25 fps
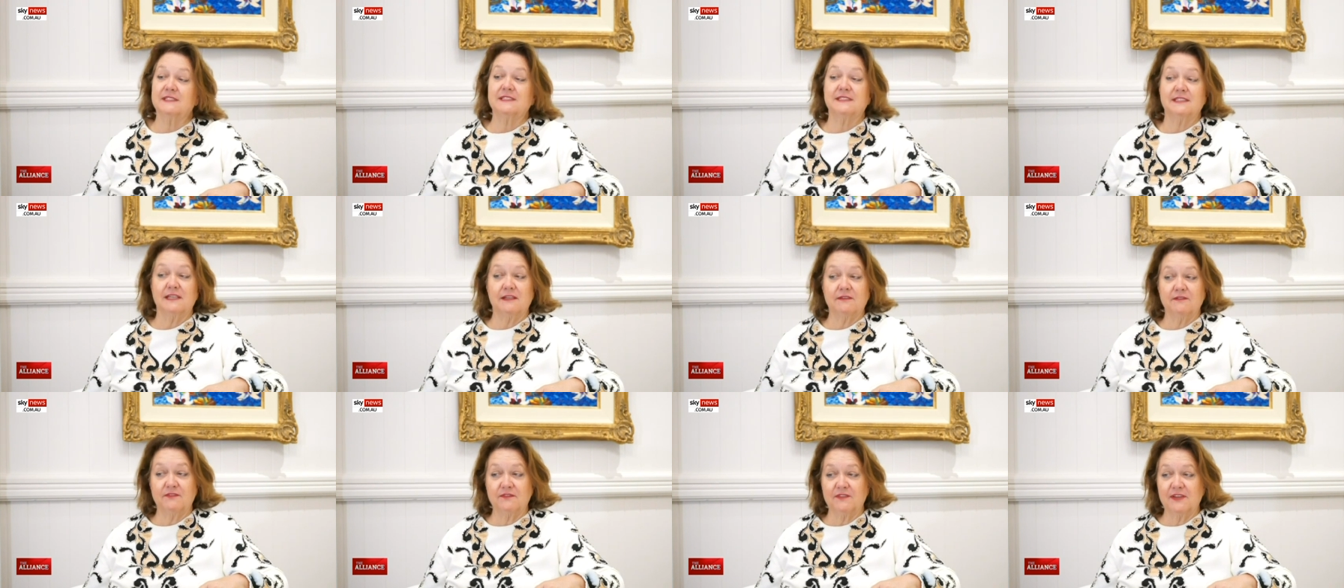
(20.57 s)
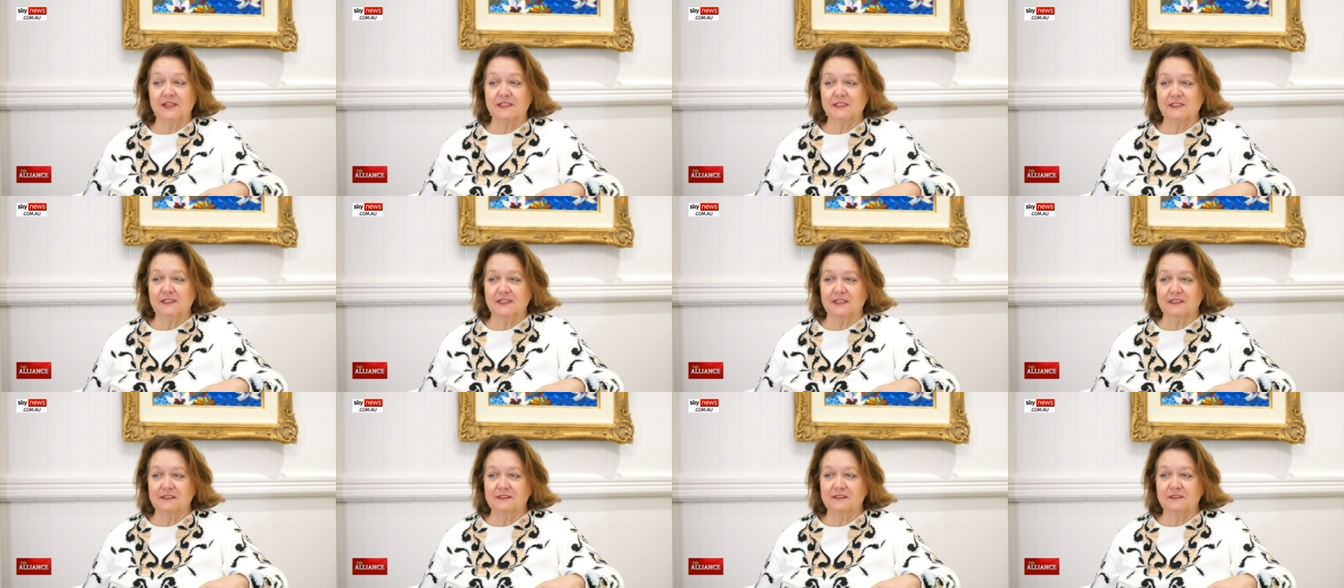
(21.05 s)
debt
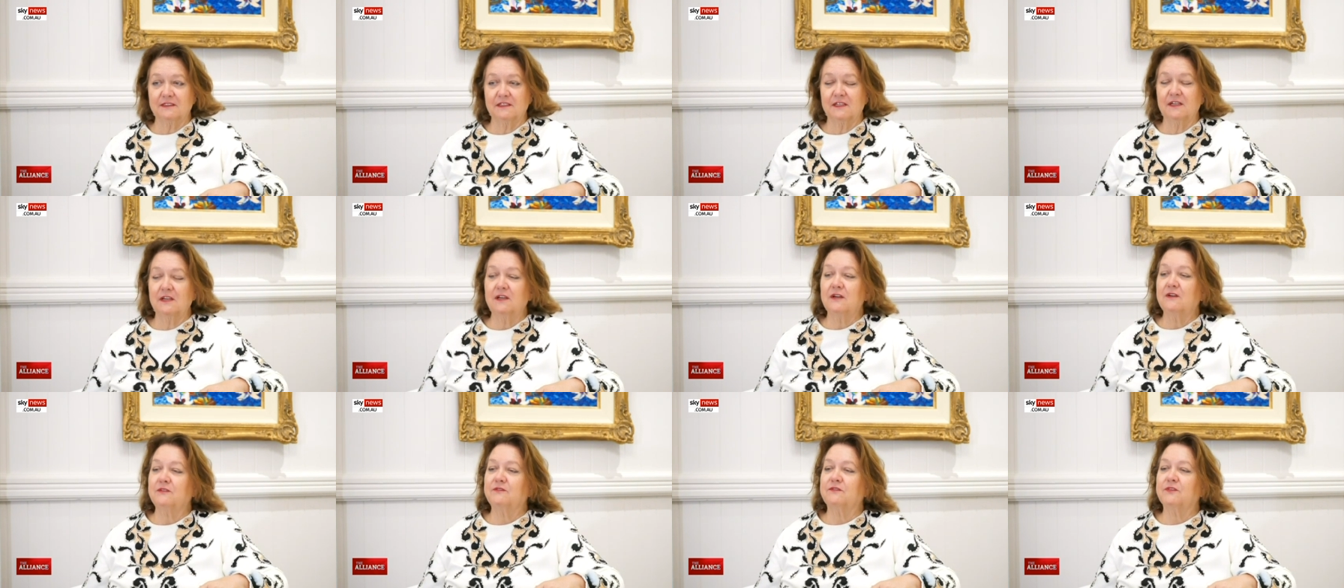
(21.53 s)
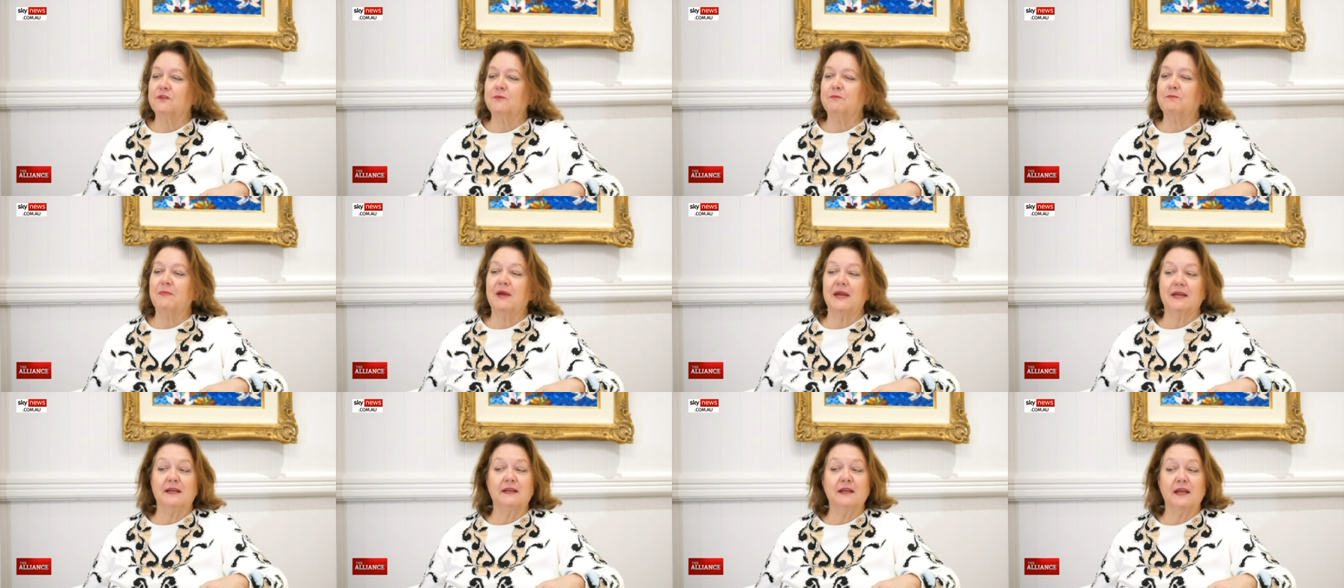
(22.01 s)
funding from
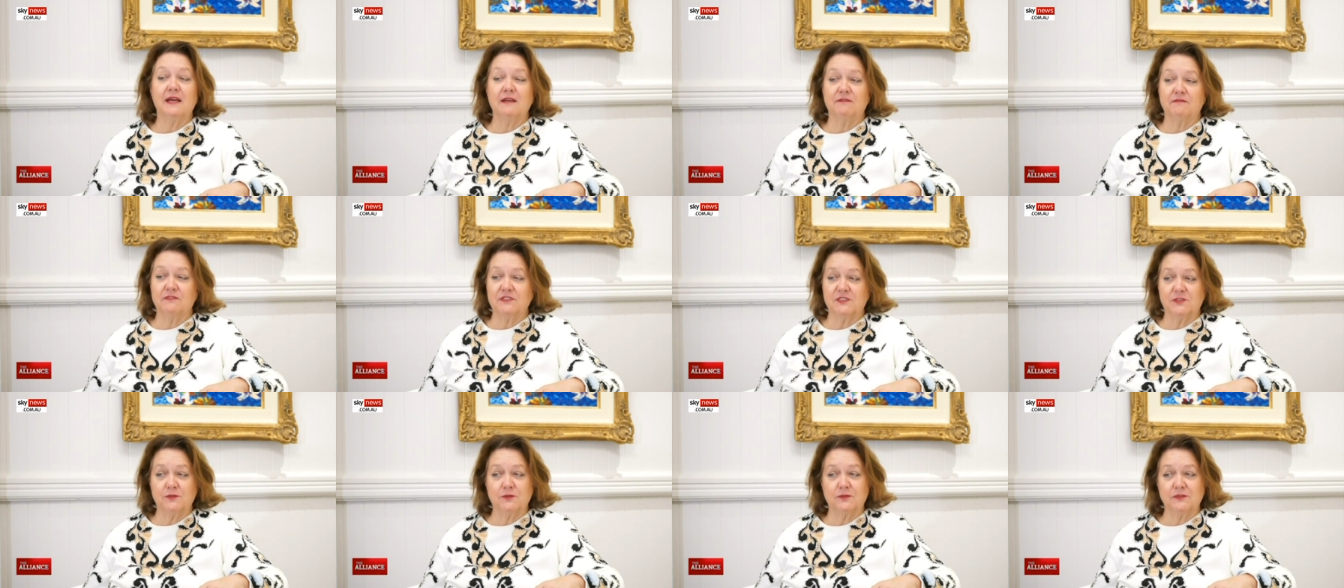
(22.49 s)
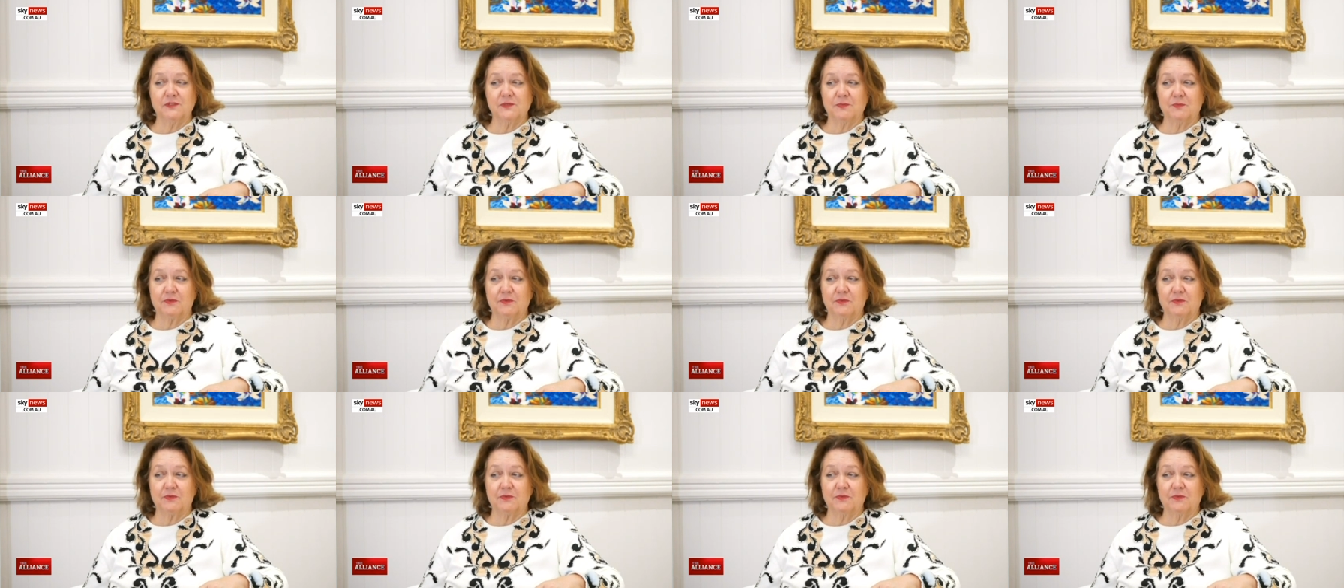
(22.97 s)
mainland resource